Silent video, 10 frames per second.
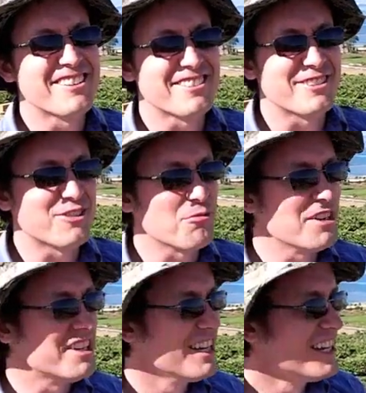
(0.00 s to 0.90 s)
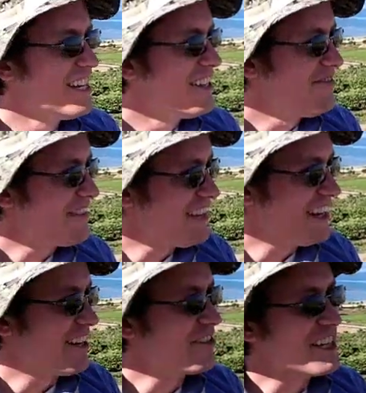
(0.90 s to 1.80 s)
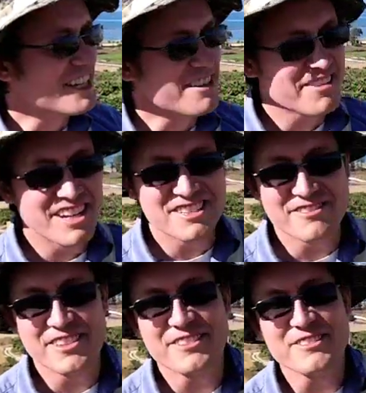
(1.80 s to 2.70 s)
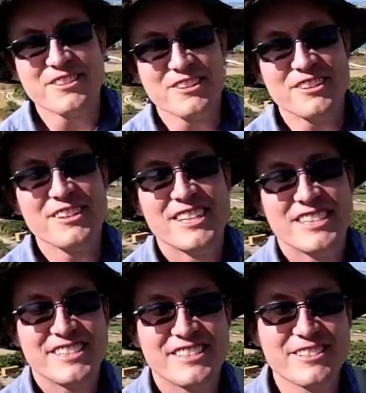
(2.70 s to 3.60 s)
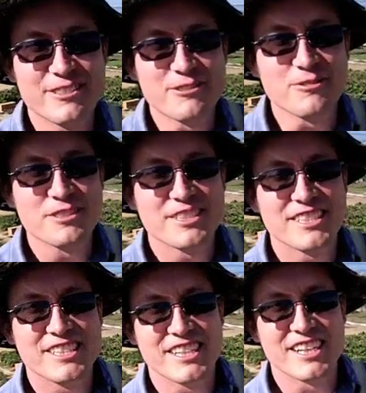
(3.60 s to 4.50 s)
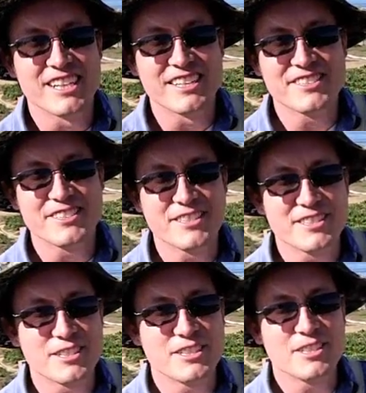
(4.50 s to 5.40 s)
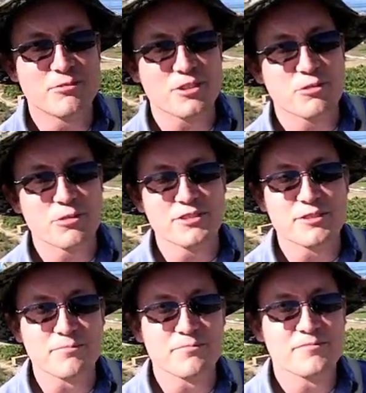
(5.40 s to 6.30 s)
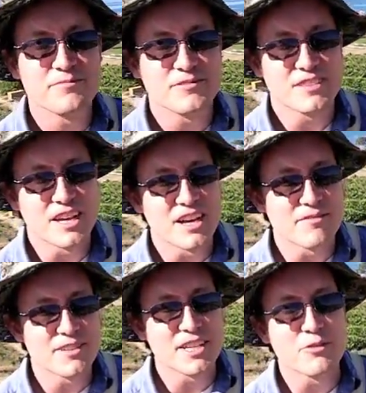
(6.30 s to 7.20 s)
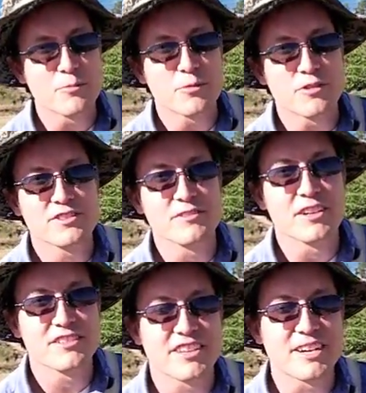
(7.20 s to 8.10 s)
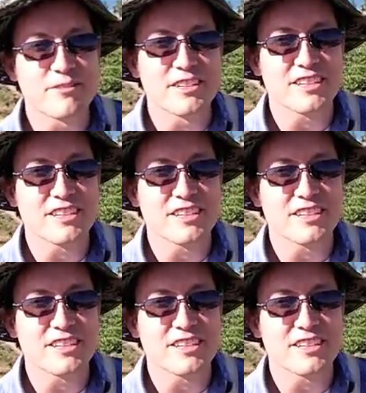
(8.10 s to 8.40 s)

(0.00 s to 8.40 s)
Race against the wind. We're taking advantage of this lull to record some video reports of our site work.